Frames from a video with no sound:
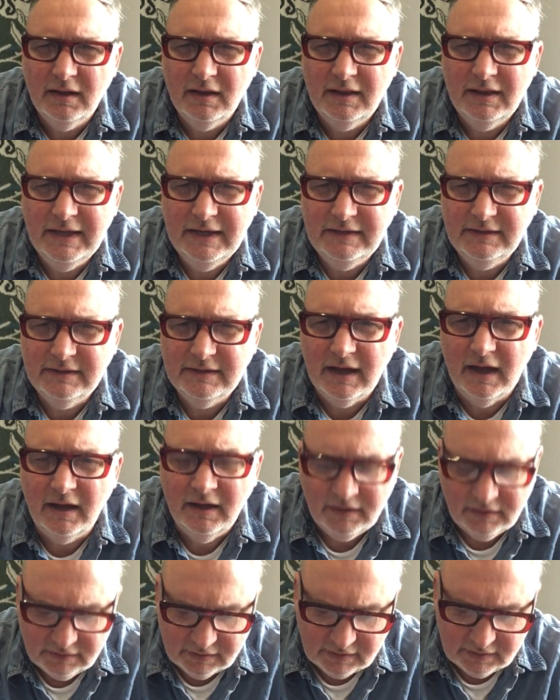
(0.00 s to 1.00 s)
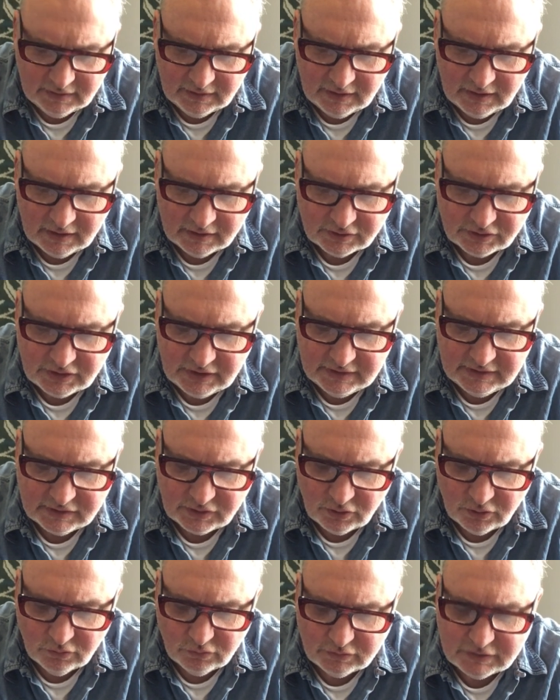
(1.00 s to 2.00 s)
Linda, She's
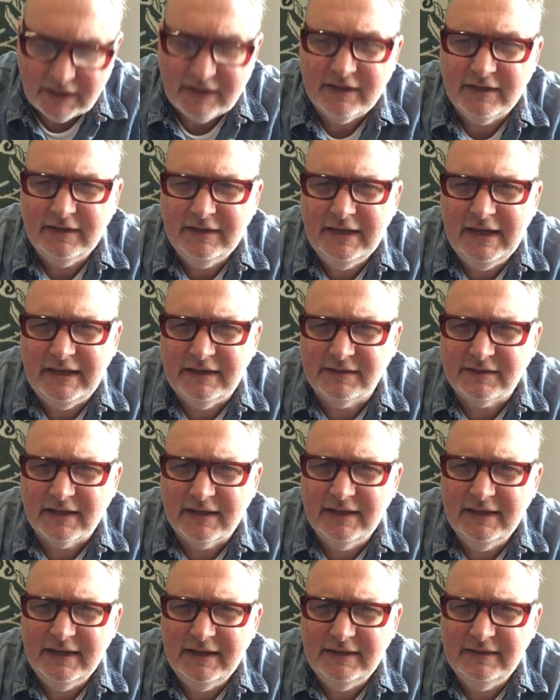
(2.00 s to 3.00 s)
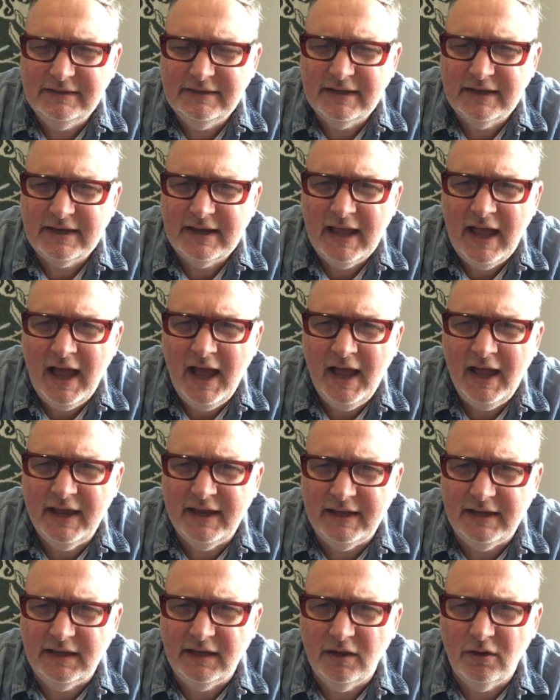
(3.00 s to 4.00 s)
called Knit Linda
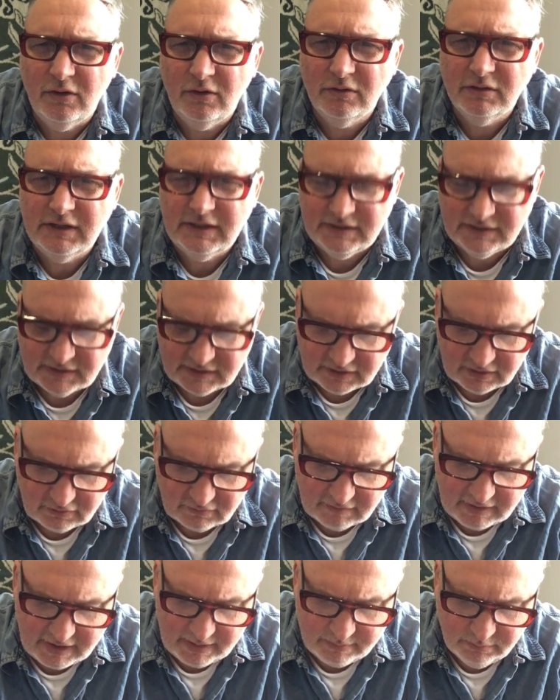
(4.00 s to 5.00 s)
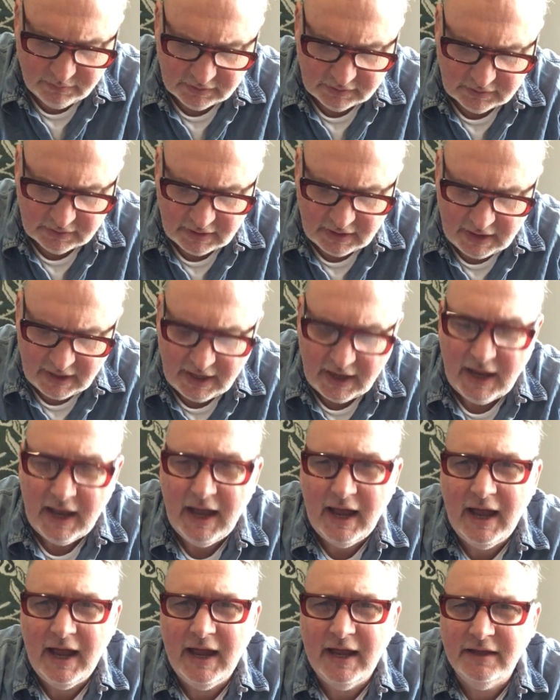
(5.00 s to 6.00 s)
K on Instagram.
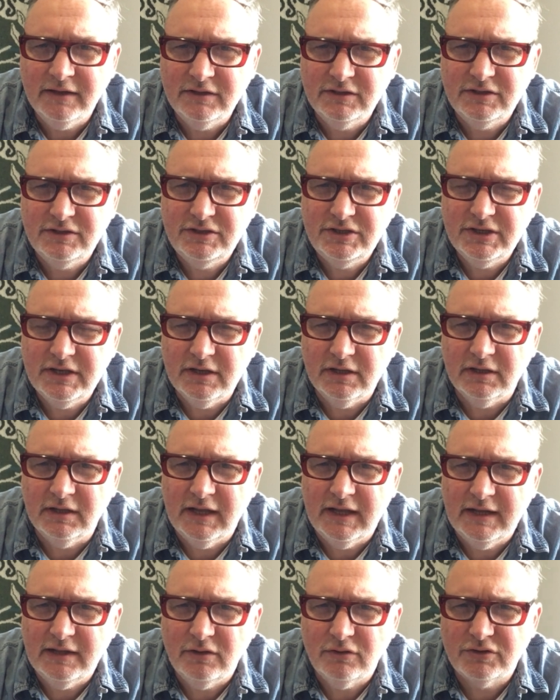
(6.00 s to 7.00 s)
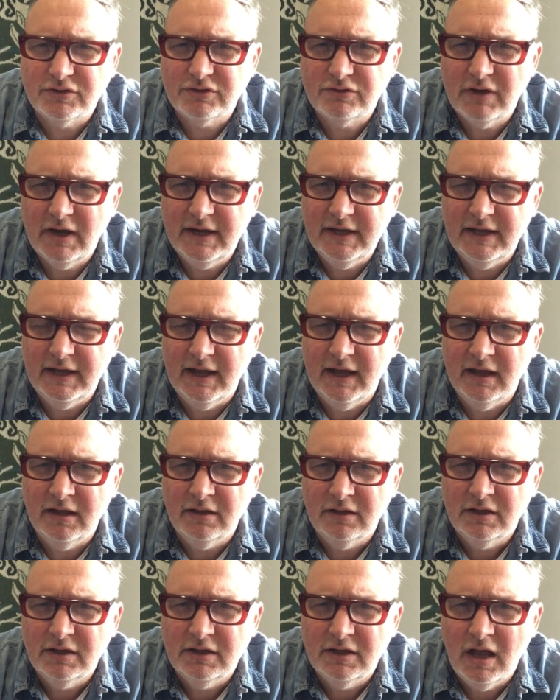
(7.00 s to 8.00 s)
And Jill in
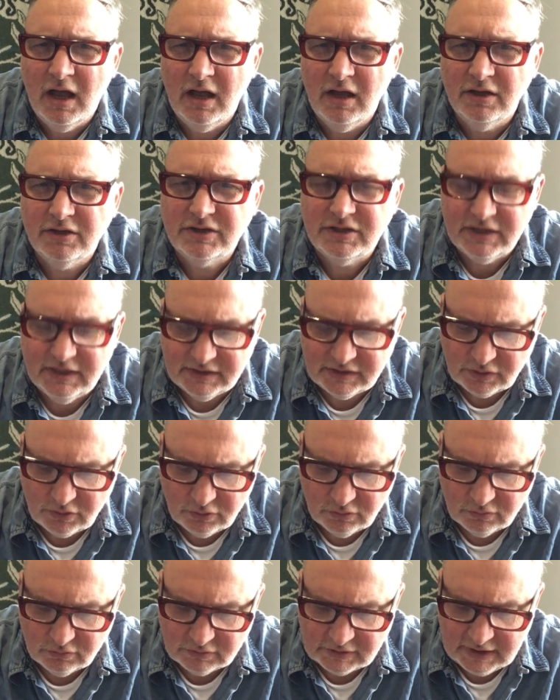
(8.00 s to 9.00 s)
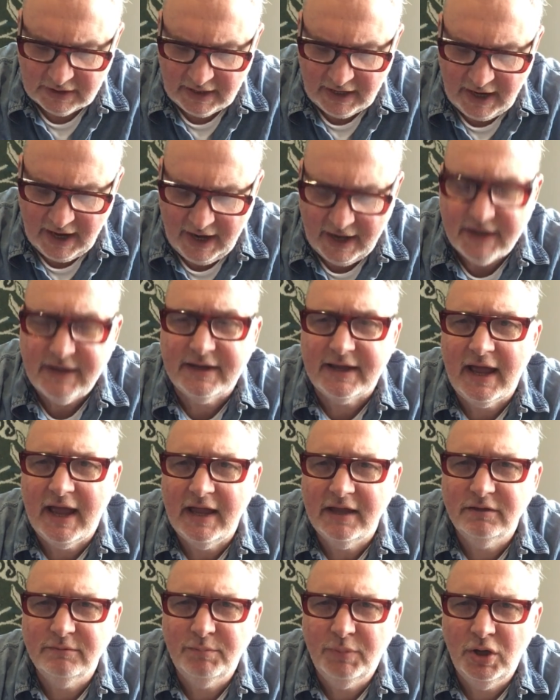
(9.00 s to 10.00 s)
Australia, uh, she's called Hank
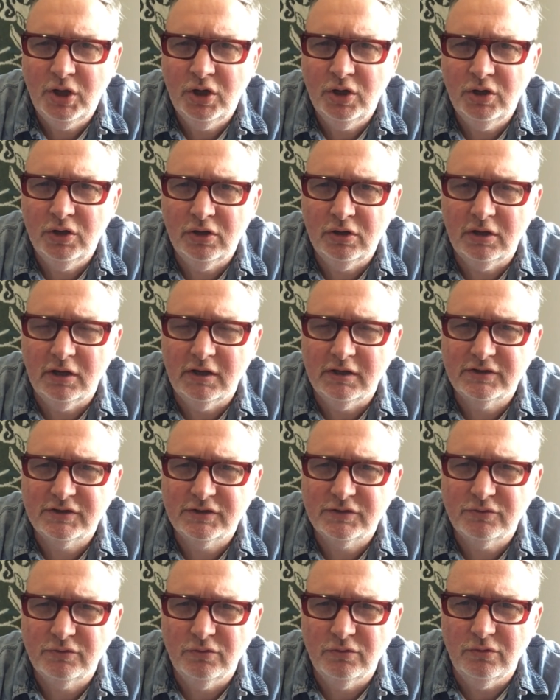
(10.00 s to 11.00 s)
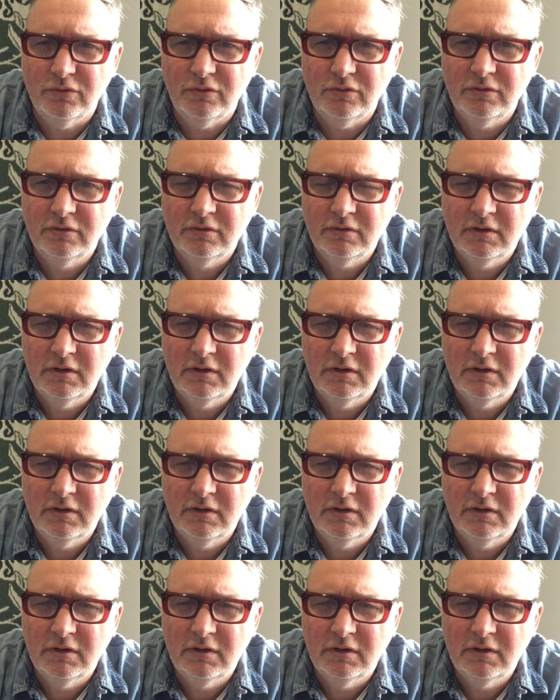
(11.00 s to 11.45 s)
and Pearl Store.